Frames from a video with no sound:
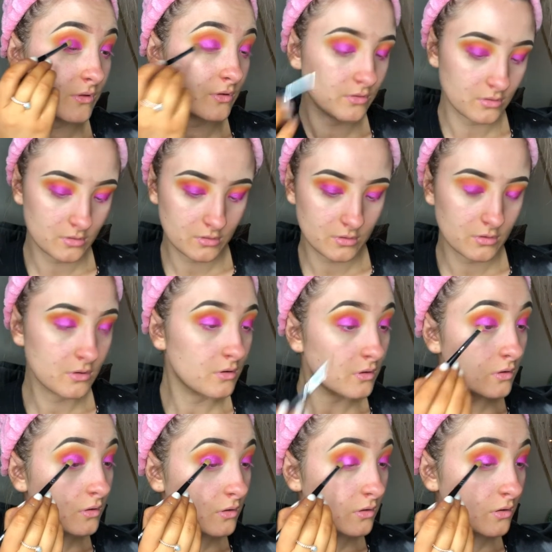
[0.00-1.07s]

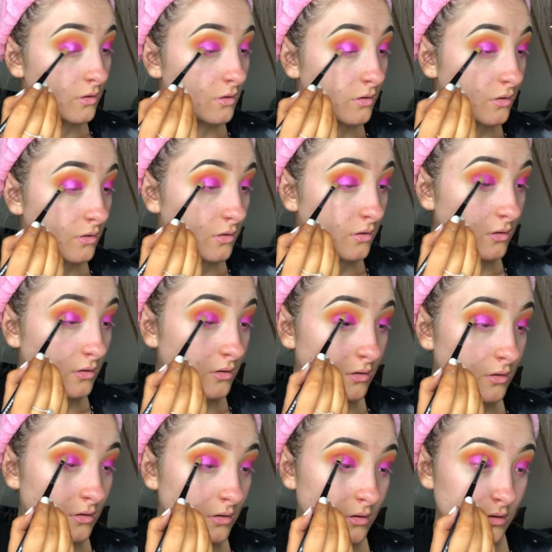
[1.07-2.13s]

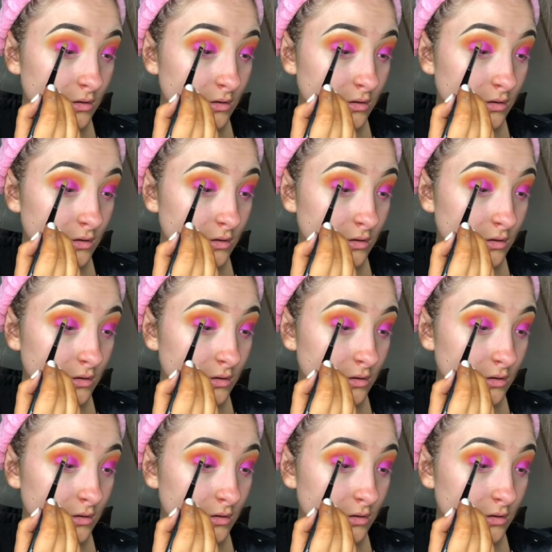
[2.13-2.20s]
bit.